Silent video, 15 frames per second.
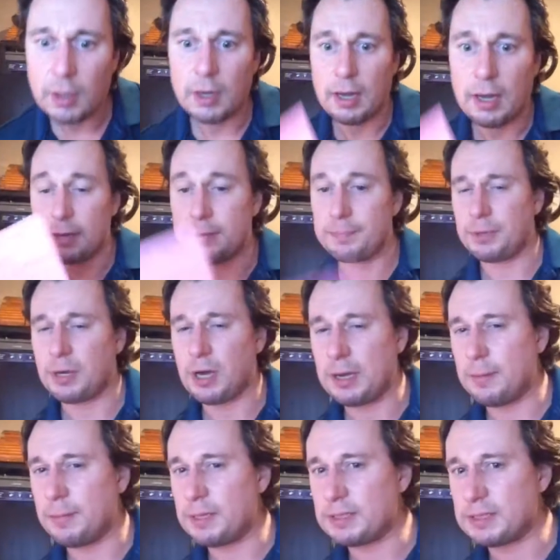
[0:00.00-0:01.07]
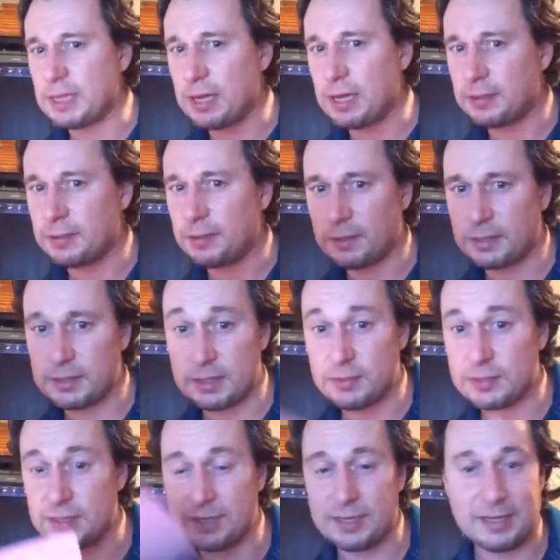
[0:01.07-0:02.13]
I kind of missed that
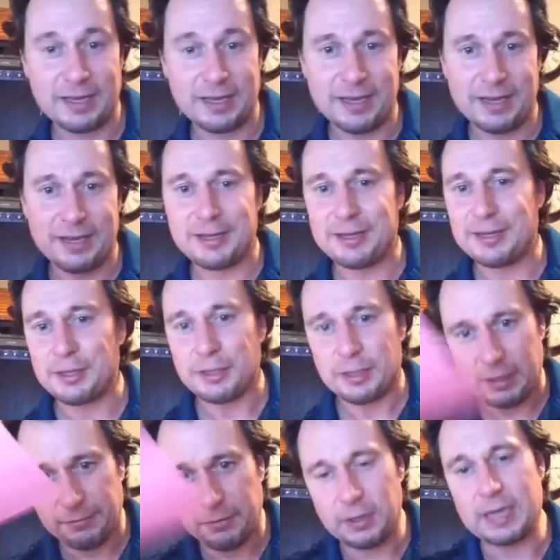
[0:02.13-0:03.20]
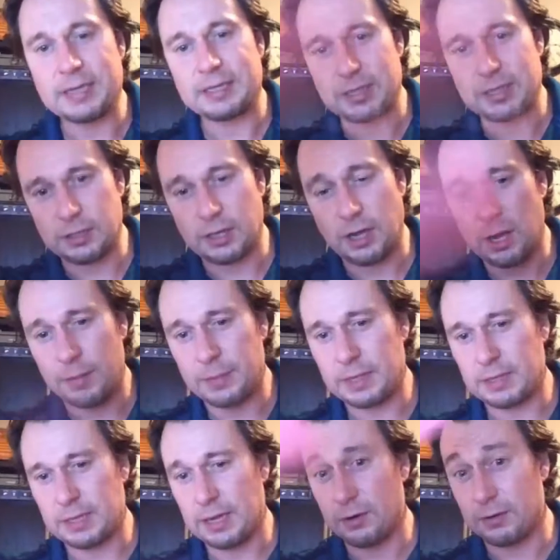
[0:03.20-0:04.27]
because if you guys send a comment
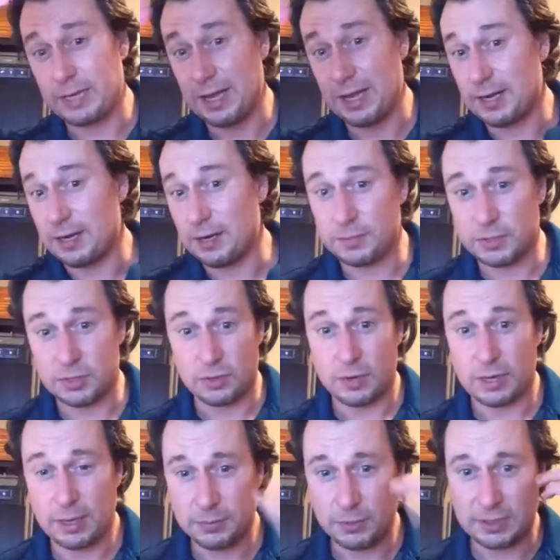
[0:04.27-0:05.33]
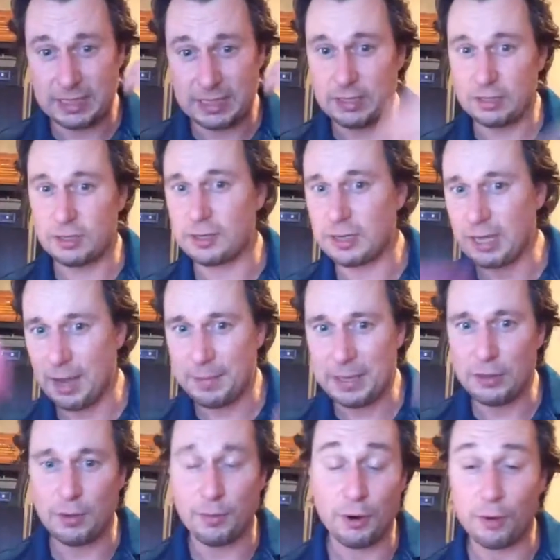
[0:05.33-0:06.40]
and I don't get it, I'm sorry. I'm in
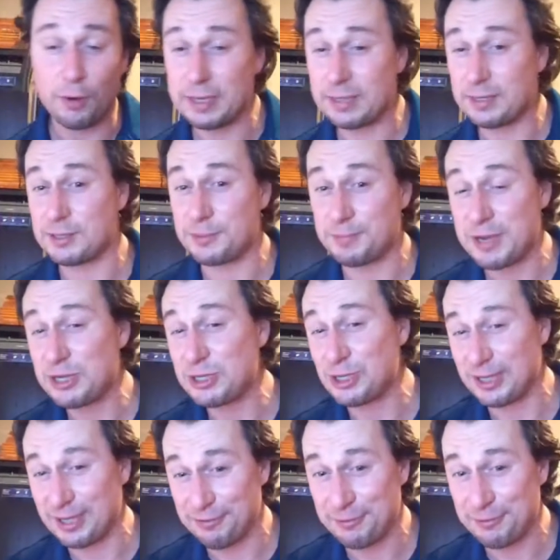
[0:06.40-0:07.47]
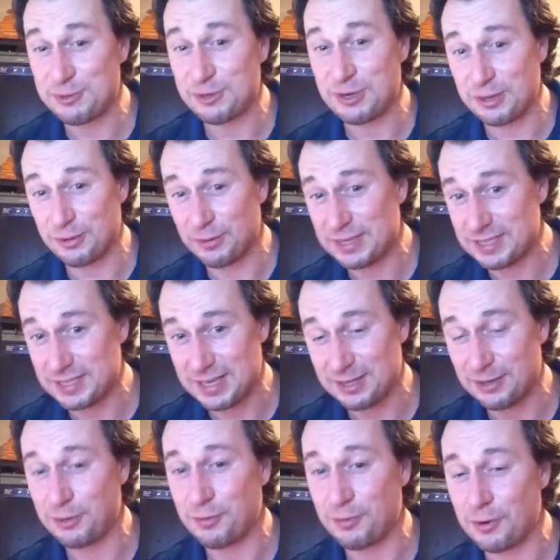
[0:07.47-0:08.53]
the moment, especially if I'm trying to recite a
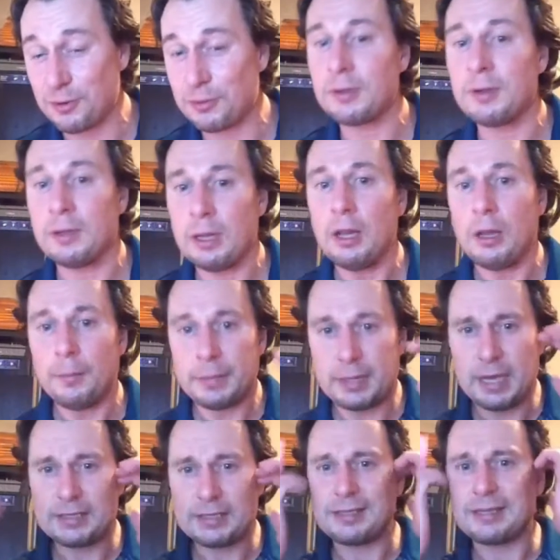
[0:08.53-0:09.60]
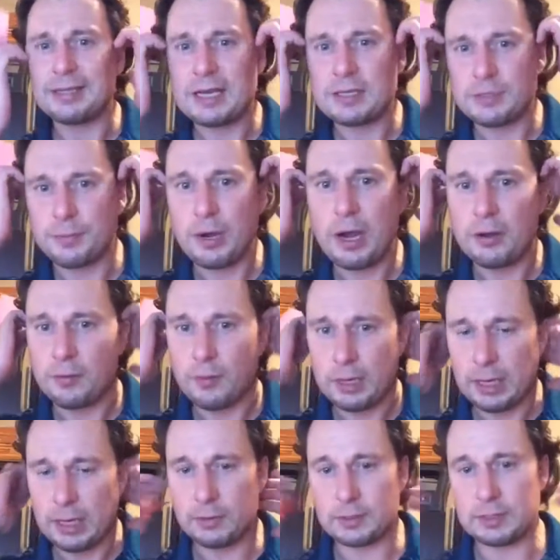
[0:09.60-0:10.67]
quote. But that's a Les Brown one. He
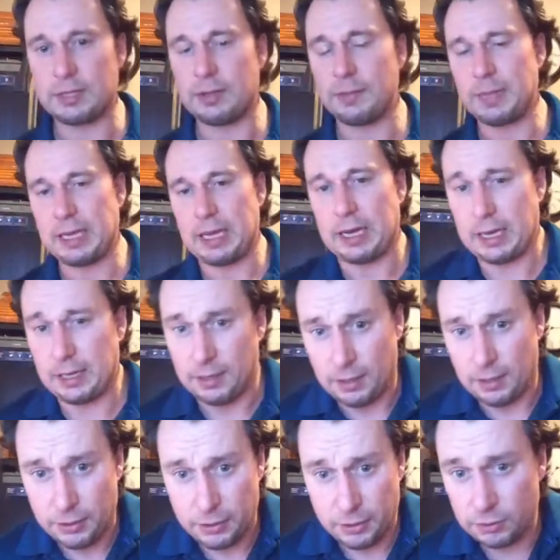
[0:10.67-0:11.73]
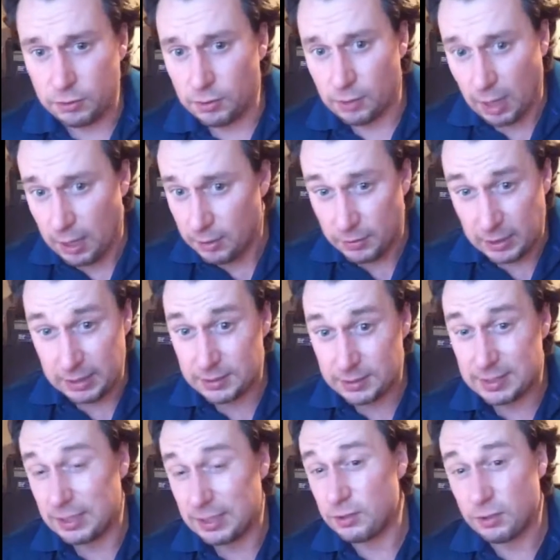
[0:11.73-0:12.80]
goes, in the beginning, you'll do a lot of things
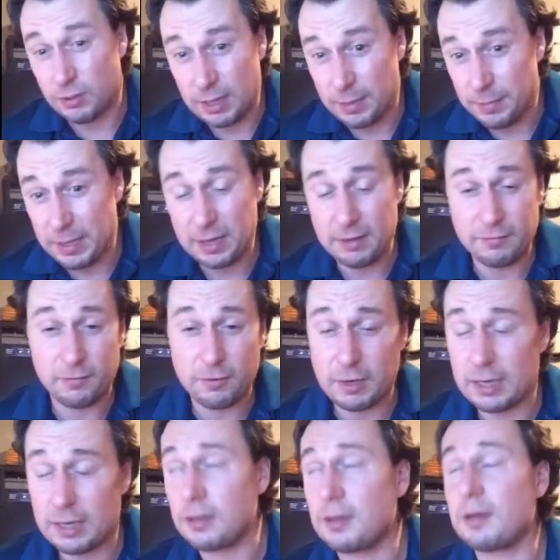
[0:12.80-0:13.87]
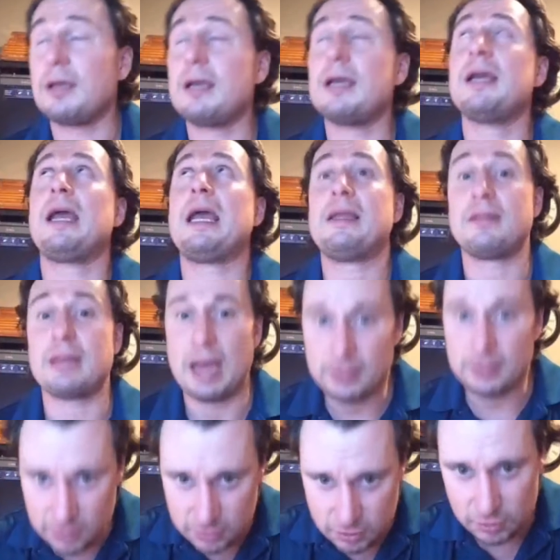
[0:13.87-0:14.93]
that you don't get paid for. And ain't that
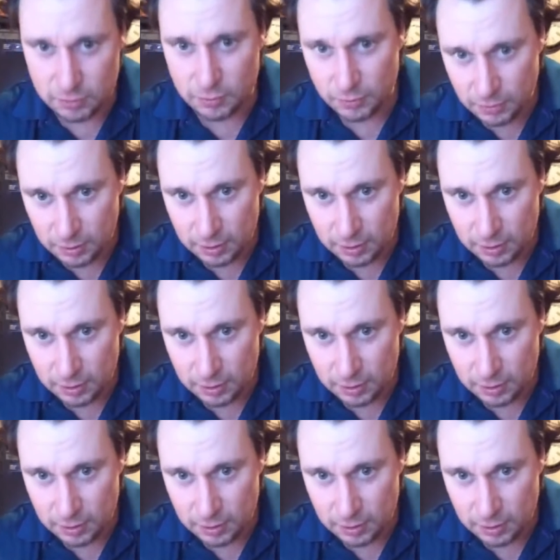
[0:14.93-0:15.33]
the truth?